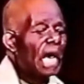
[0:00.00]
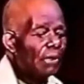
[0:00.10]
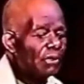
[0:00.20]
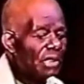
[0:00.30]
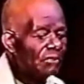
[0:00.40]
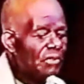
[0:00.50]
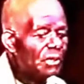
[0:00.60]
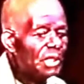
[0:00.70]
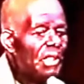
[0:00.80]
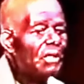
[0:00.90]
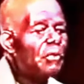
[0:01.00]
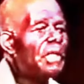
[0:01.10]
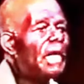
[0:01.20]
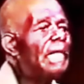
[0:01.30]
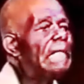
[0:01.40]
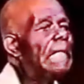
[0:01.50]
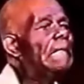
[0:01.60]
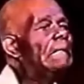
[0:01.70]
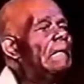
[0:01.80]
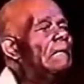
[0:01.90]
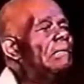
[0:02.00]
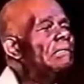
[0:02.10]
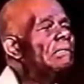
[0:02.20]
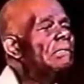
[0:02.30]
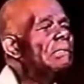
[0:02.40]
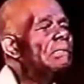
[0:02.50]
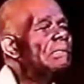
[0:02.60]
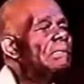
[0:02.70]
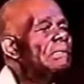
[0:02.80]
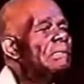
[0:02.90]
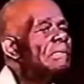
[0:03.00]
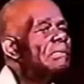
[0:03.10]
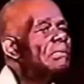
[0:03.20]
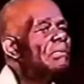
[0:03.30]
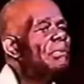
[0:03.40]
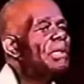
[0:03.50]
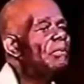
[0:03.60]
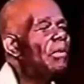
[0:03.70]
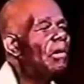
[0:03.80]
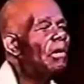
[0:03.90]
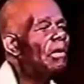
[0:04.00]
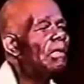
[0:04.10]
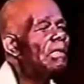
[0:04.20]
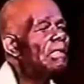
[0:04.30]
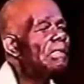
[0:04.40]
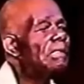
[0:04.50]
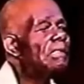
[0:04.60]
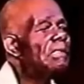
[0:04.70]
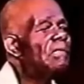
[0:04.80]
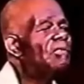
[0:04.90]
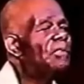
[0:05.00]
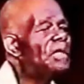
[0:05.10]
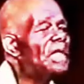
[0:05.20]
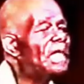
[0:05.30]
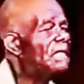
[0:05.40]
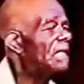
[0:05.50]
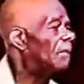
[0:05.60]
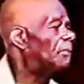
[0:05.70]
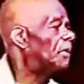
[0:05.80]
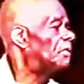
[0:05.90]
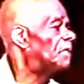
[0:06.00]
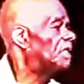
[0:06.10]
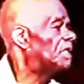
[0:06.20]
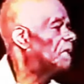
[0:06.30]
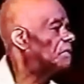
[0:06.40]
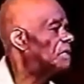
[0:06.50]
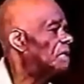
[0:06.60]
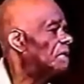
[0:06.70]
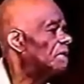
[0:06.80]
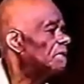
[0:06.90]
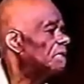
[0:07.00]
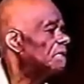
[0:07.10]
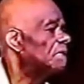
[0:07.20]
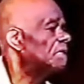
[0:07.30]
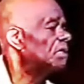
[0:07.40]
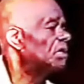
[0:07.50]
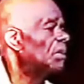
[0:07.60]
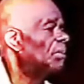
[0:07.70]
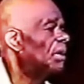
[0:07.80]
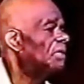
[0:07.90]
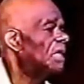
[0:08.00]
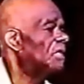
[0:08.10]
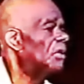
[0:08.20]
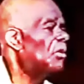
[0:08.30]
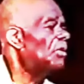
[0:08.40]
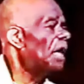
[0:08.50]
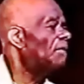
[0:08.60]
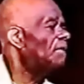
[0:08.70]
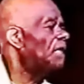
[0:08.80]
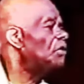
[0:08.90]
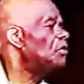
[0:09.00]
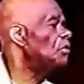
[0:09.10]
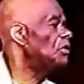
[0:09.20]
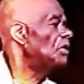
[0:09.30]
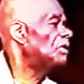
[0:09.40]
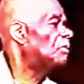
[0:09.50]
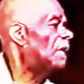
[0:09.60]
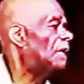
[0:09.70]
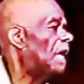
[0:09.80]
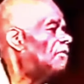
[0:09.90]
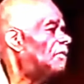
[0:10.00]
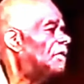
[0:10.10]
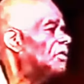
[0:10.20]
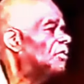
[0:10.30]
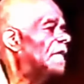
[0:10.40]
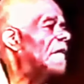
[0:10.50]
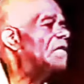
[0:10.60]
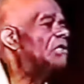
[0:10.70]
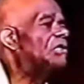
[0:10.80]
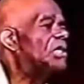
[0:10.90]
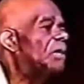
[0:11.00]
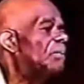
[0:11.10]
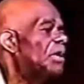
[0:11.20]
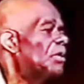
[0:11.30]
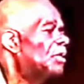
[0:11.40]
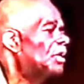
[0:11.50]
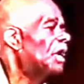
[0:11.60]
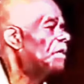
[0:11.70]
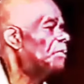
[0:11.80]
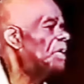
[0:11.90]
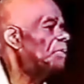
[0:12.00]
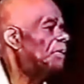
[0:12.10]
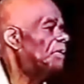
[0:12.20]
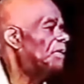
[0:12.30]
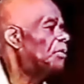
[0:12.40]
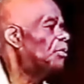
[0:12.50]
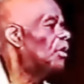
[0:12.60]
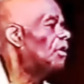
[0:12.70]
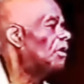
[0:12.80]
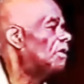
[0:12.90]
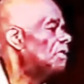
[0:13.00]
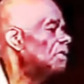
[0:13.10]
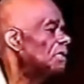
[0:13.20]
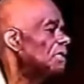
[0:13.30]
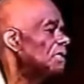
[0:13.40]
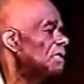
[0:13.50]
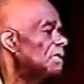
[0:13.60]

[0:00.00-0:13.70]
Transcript: I would love to be here when I can uh, be more fully in depth on this subject because there's a whole lot of illusions about Africa's relationship with other people in the world.